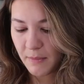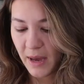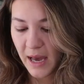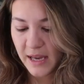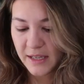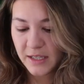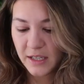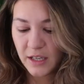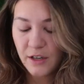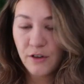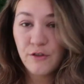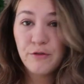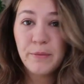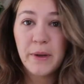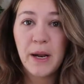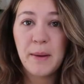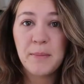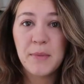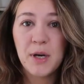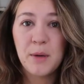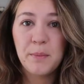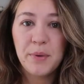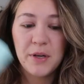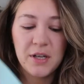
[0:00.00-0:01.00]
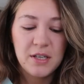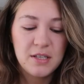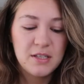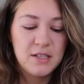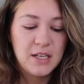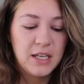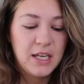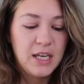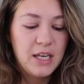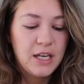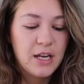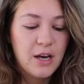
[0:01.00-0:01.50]
massive, but I'm gonna put a
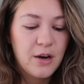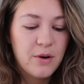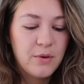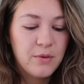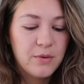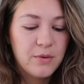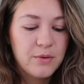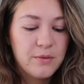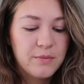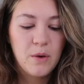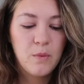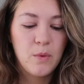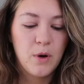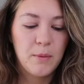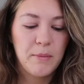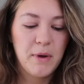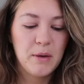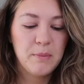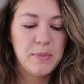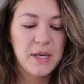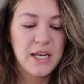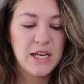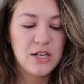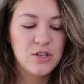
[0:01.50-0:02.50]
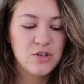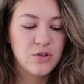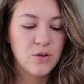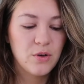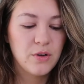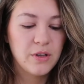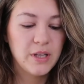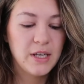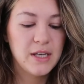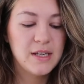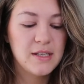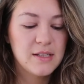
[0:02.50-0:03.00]
sticky note where my page
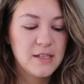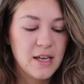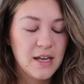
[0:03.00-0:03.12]
goal is.